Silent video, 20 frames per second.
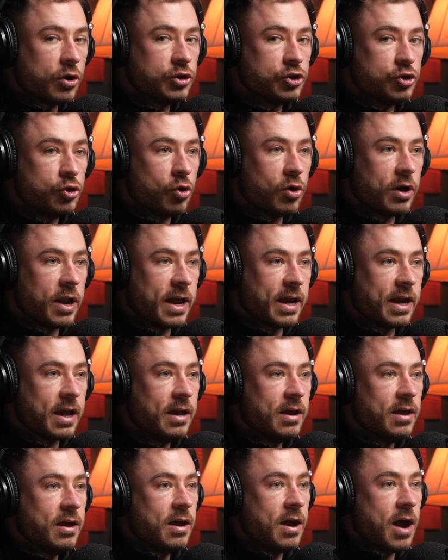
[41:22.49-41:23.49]
as you're like,
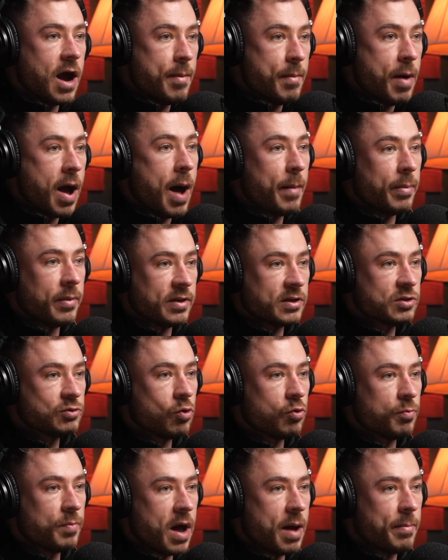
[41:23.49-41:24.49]
I'm happy this
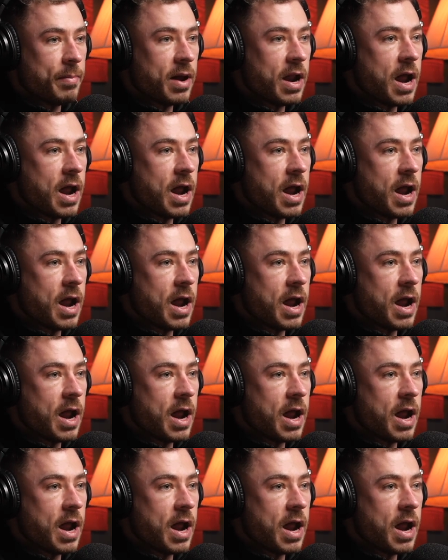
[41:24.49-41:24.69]
roadmap.